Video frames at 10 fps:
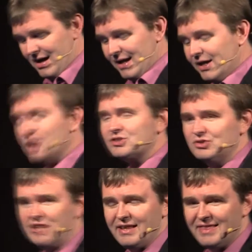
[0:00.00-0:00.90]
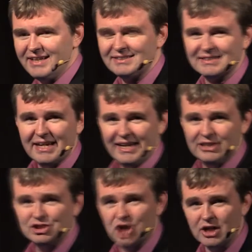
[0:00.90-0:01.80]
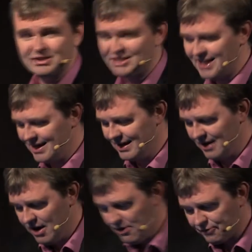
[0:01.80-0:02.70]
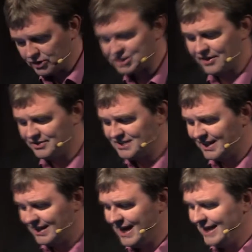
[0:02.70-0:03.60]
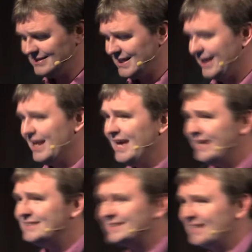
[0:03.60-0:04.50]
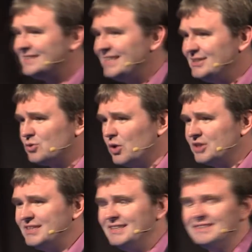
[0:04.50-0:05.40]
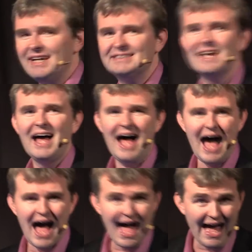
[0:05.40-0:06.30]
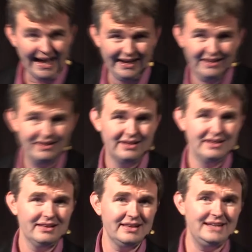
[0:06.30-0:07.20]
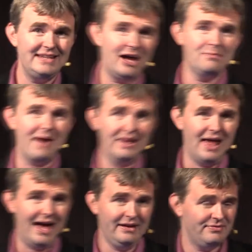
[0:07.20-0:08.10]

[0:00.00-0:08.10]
He also said this in John 10, verse 17 and 18. He says these words He says, I lay down my life